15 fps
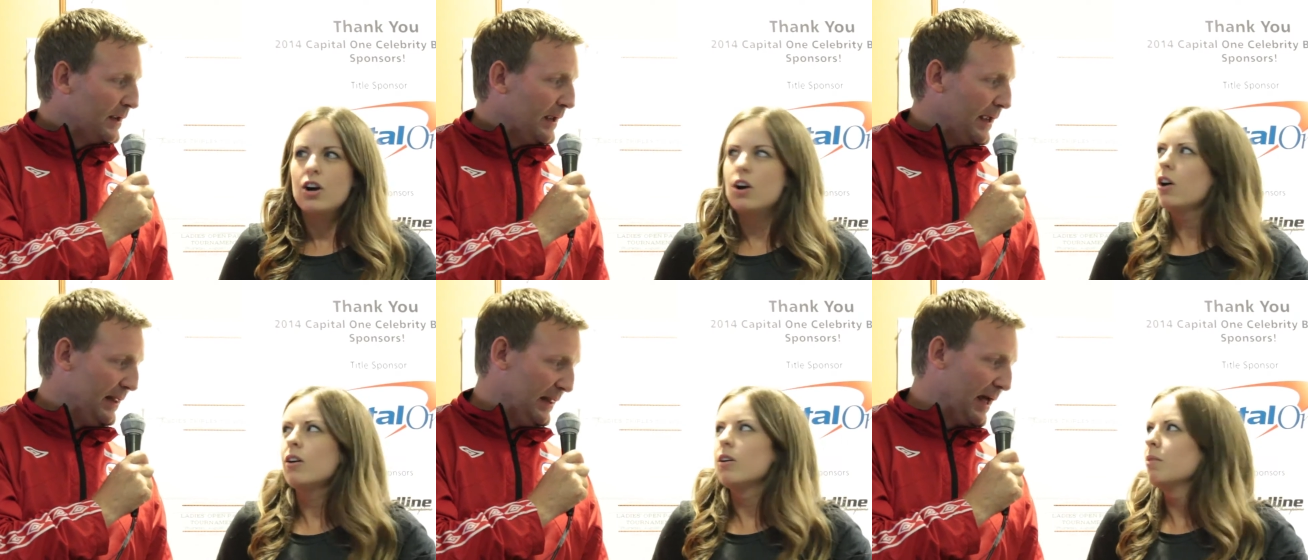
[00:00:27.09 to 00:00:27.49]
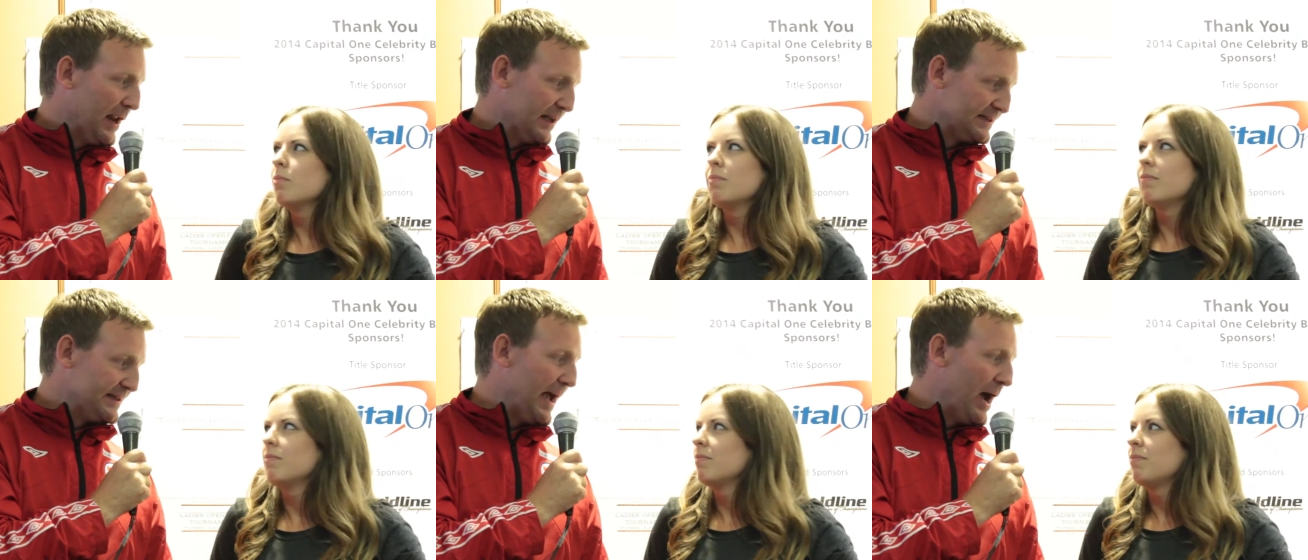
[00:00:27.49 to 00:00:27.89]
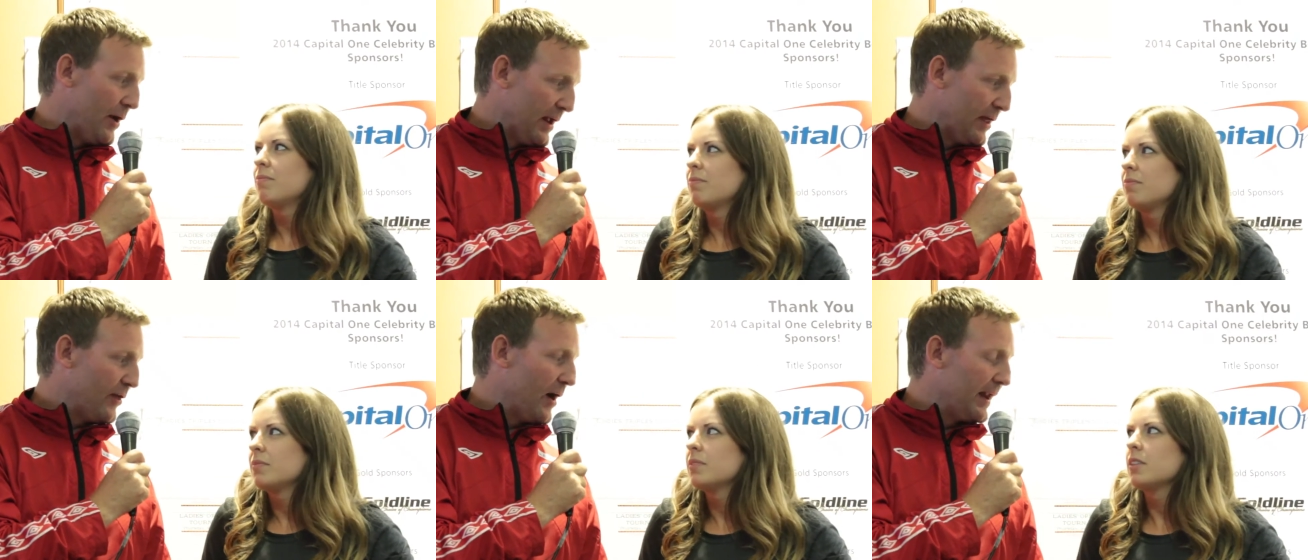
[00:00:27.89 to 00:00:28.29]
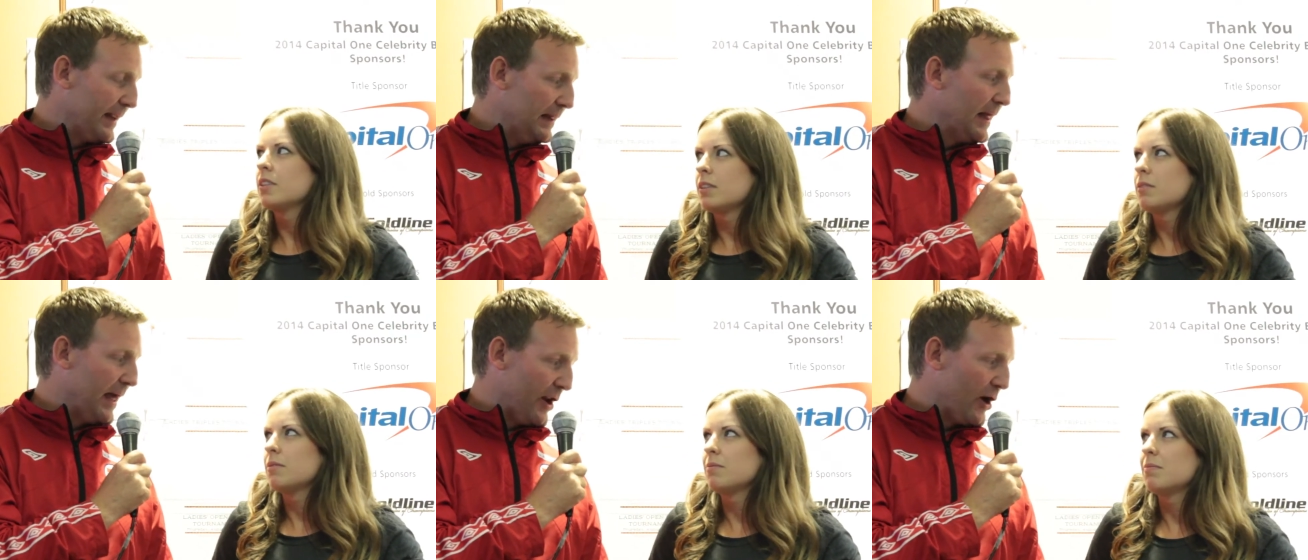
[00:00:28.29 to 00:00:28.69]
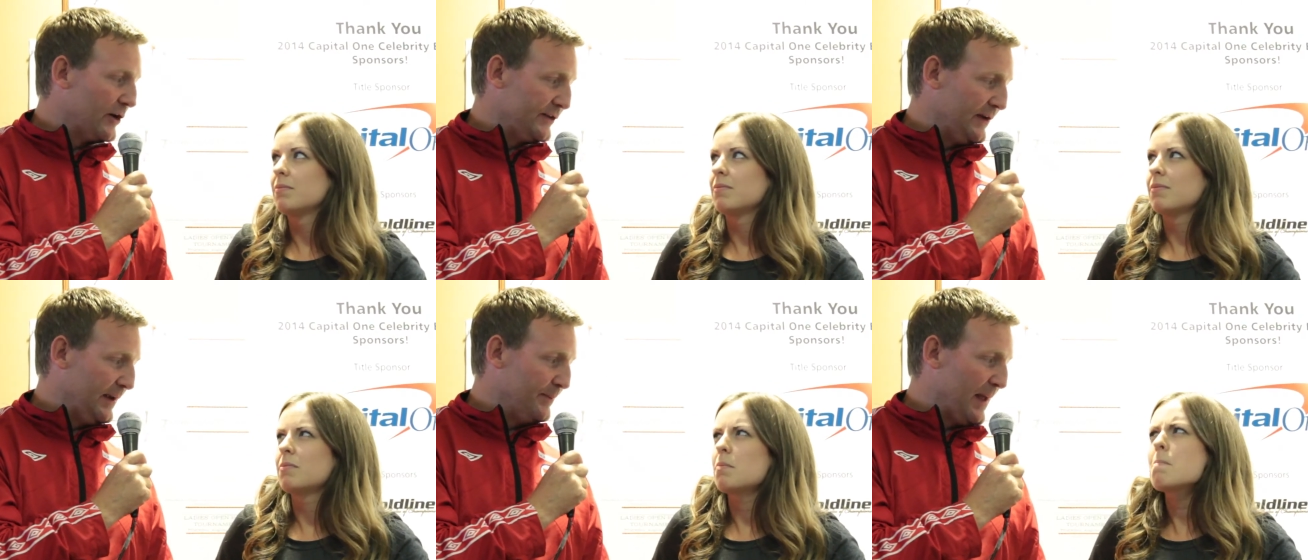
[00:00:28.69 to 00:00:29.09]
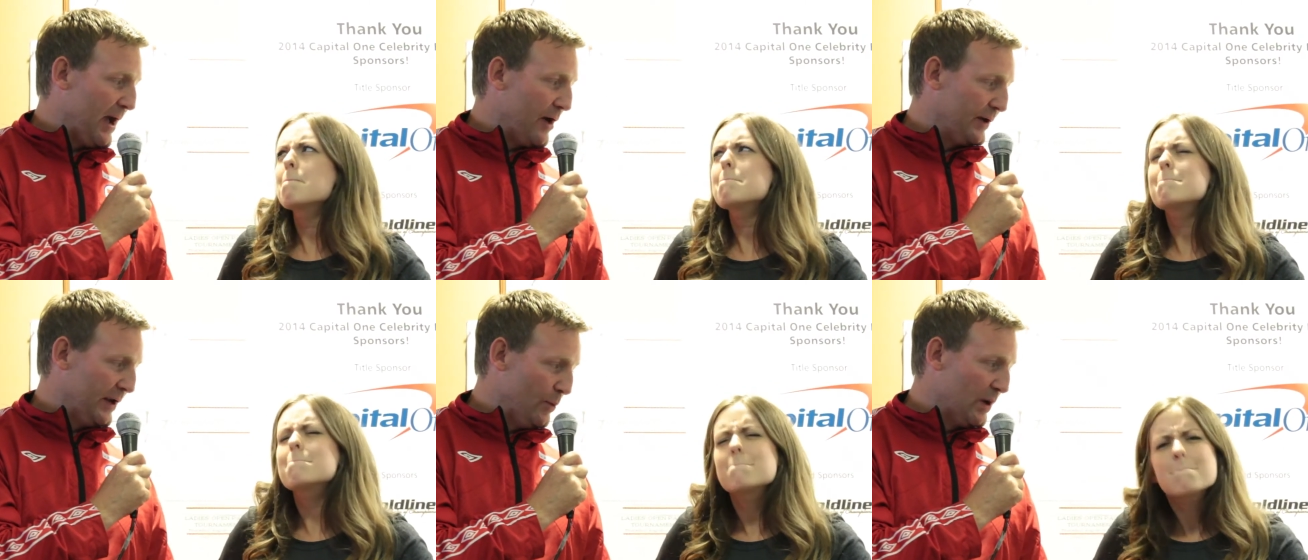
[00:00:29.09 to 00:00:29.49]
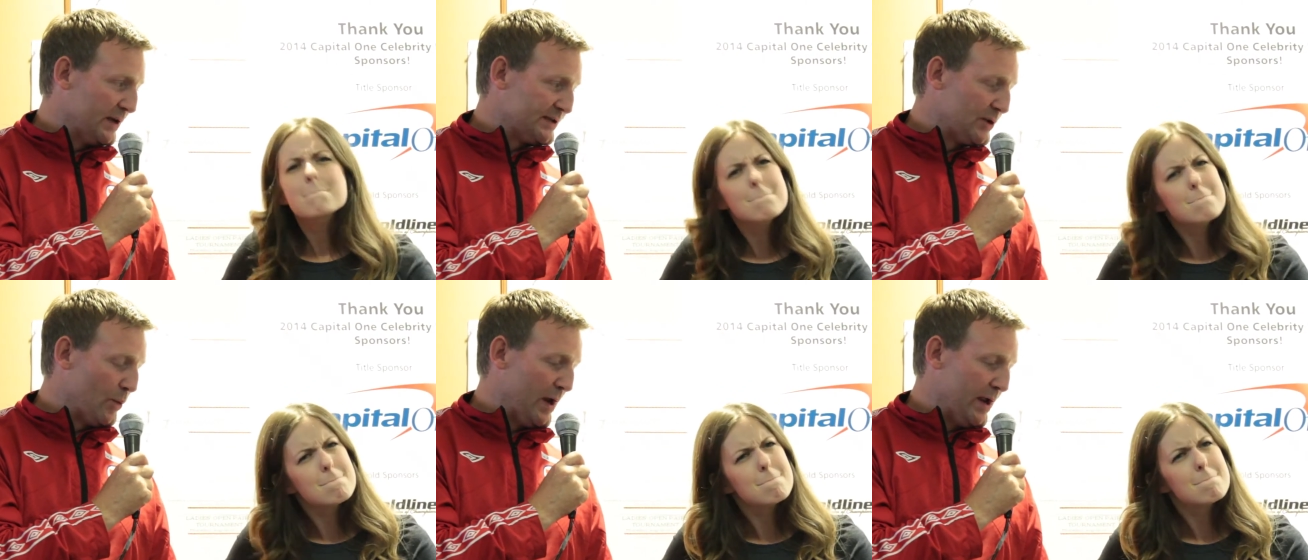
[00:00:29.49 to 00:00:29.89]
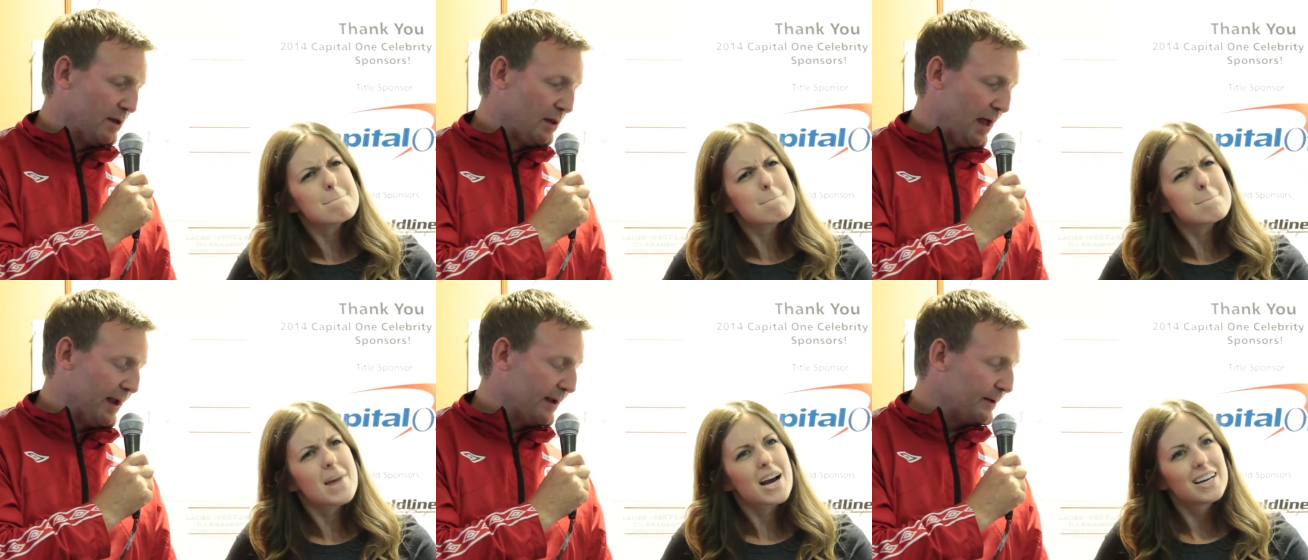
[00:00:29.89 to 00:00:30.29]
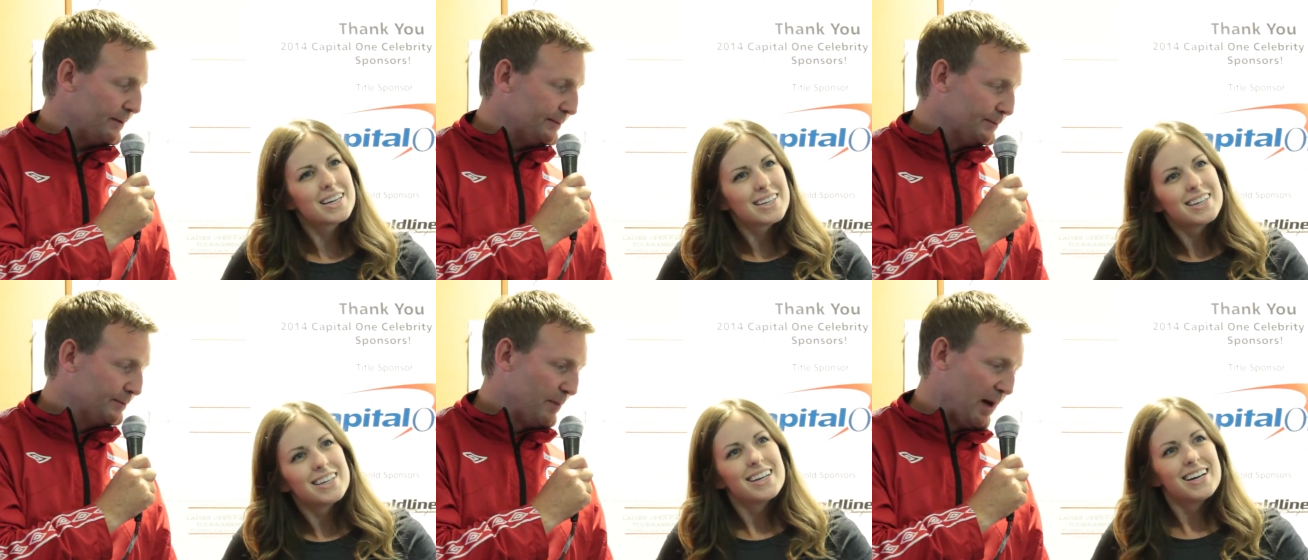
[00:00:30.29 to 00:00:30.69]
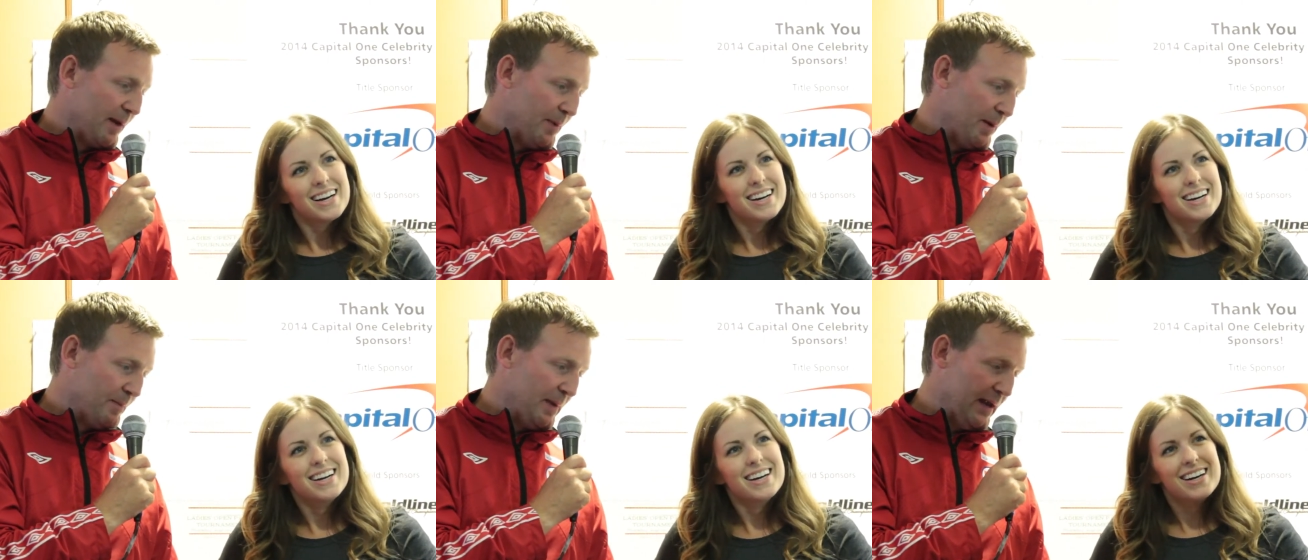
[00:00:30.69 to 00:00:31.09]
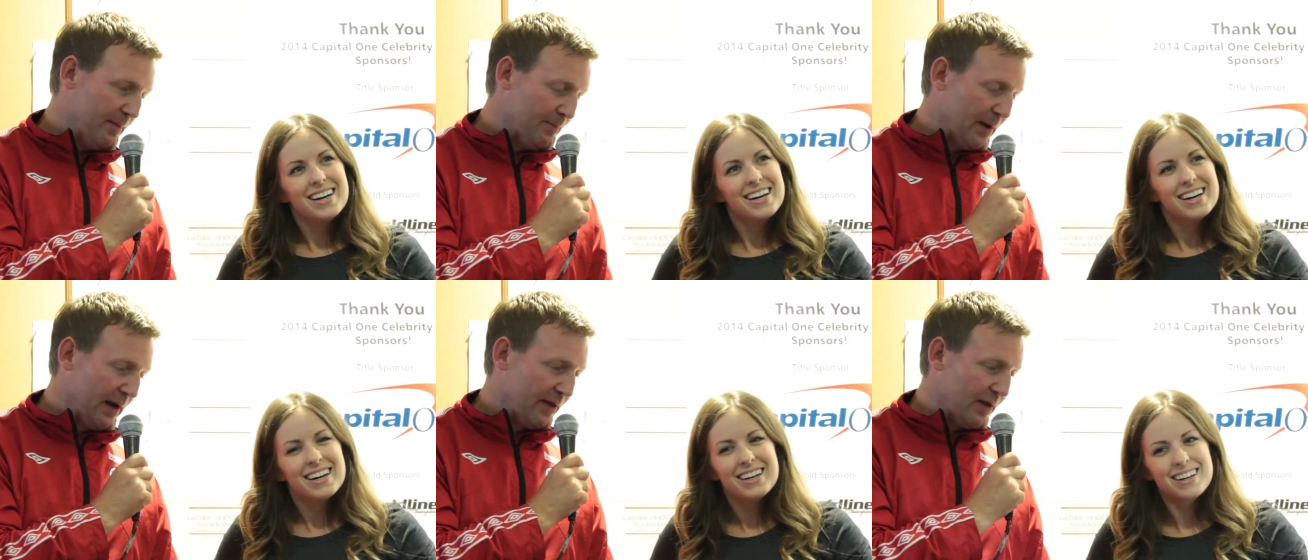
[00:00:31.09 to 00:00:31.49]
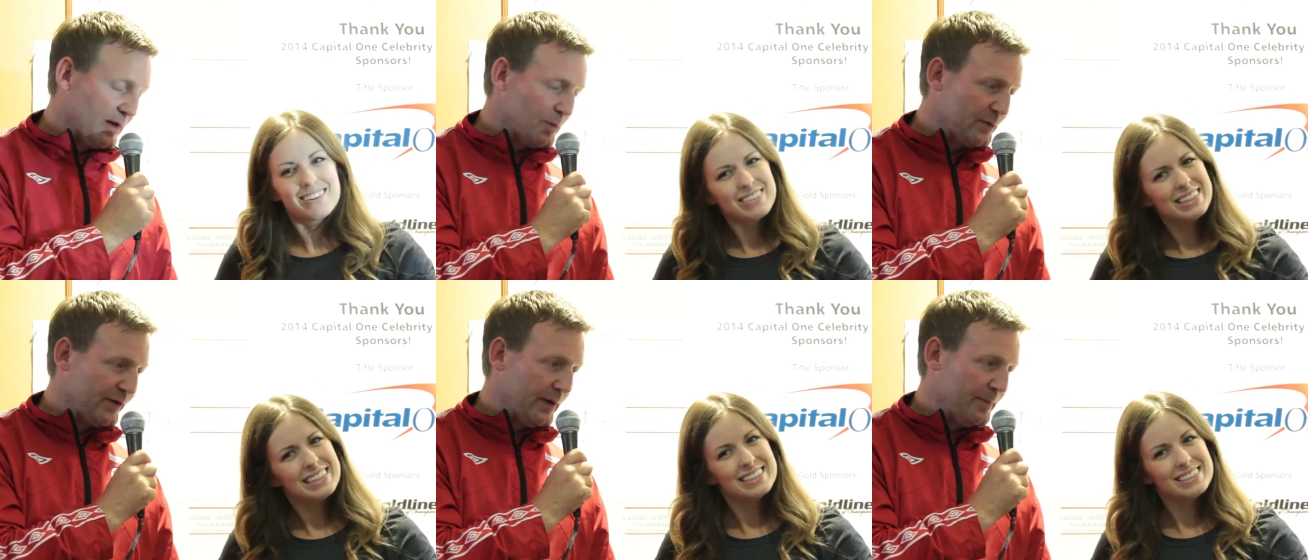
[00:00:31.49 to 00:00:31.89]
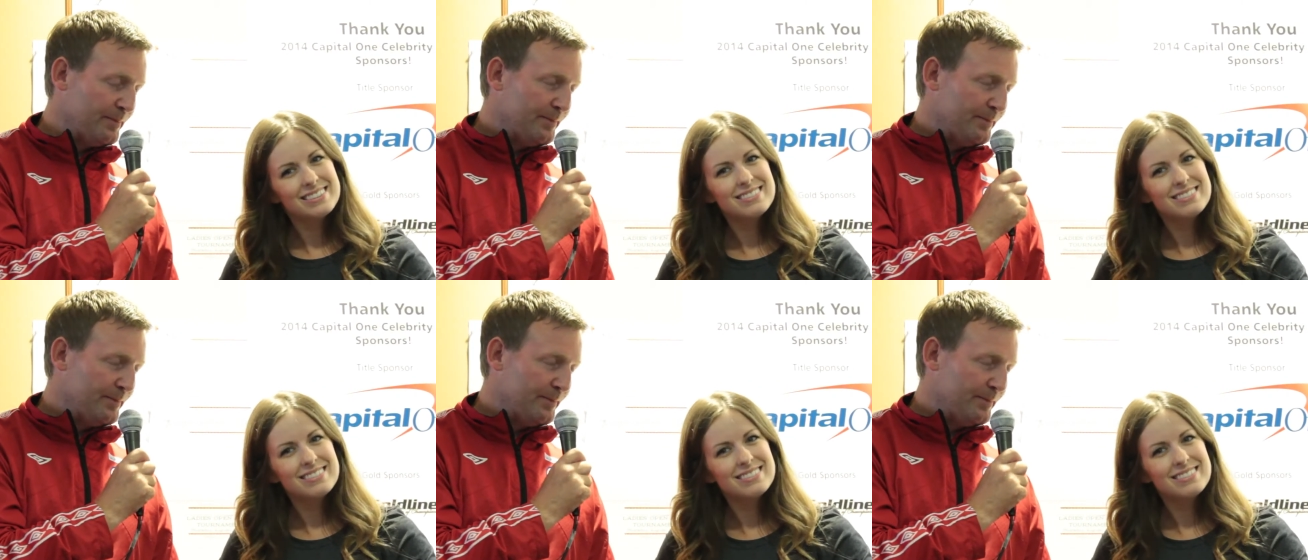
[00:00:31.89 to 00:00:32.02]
Speaker 1: He let us down. I thought he let our team down. He was the weak link. Might have been me, but I think it was him.